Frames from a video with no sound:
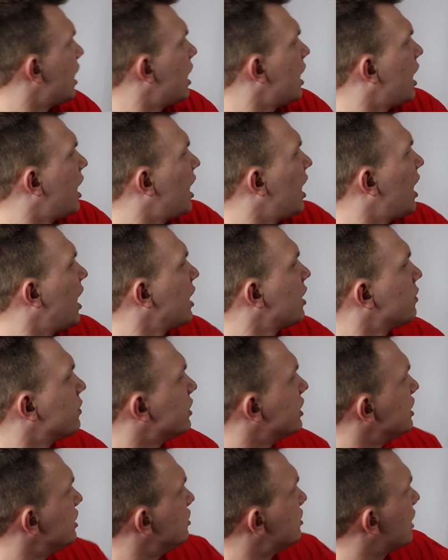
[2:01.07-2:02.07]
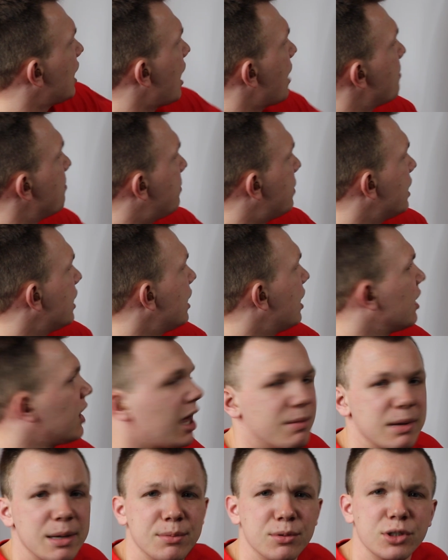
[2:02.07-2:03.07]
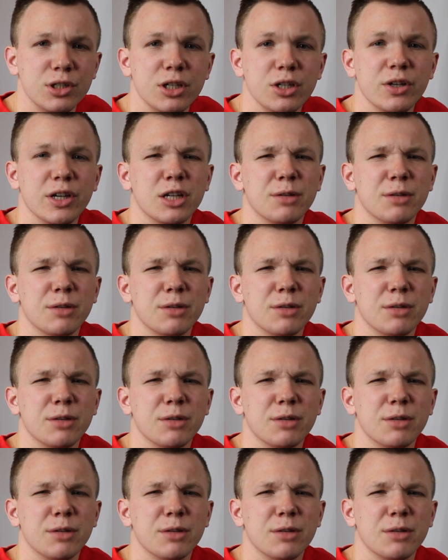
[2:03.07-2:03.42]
I don't really use that, but a of people do,